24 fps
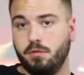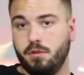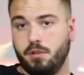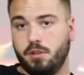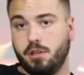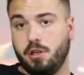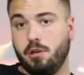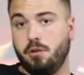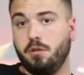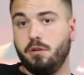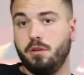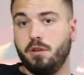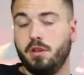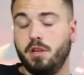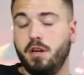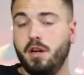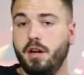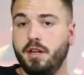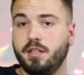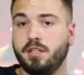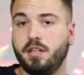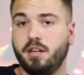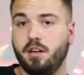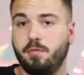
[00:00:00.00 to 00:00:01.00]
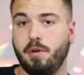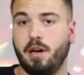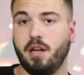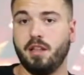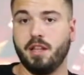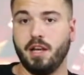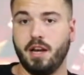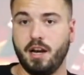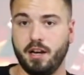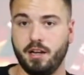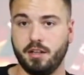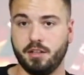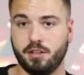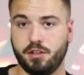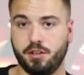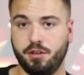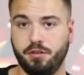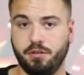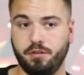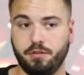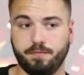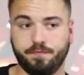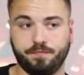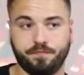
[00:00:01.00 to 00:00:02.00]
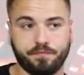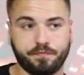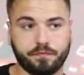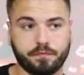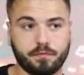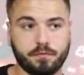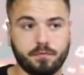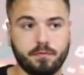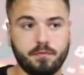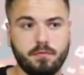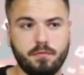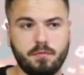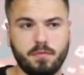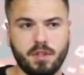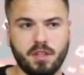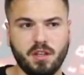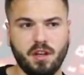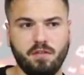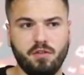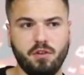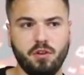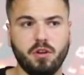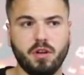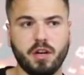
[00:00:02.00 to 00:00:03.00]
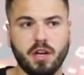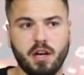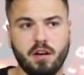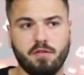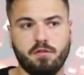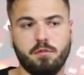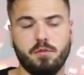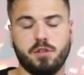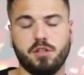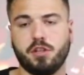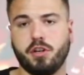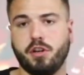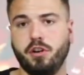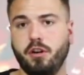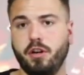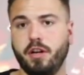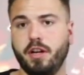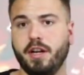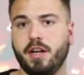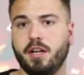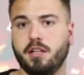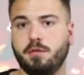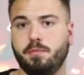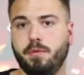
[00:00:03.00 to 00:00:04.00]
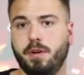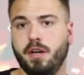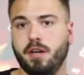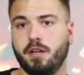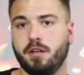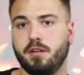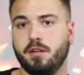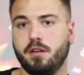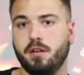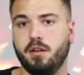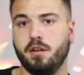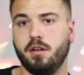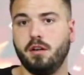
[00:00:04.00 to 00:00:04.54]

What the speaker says: So the nice thing about that is too, if you look at it from a security aspect,